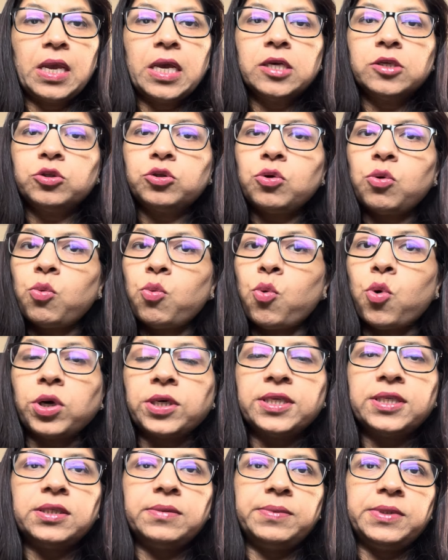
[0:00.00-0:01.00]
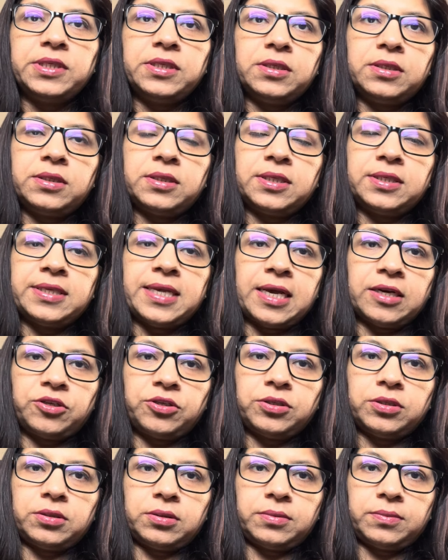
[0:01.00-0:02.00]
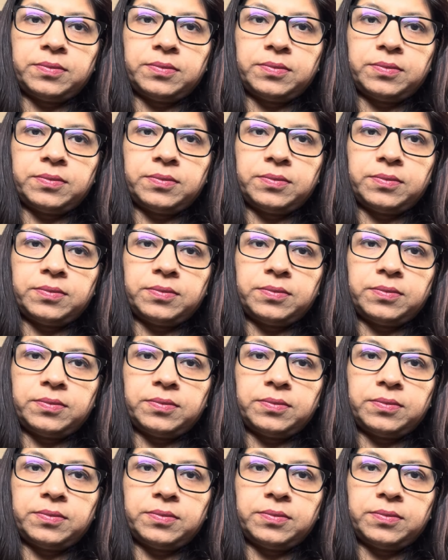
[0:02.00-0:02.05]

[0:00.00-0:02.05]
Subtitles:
So, what is business transaction?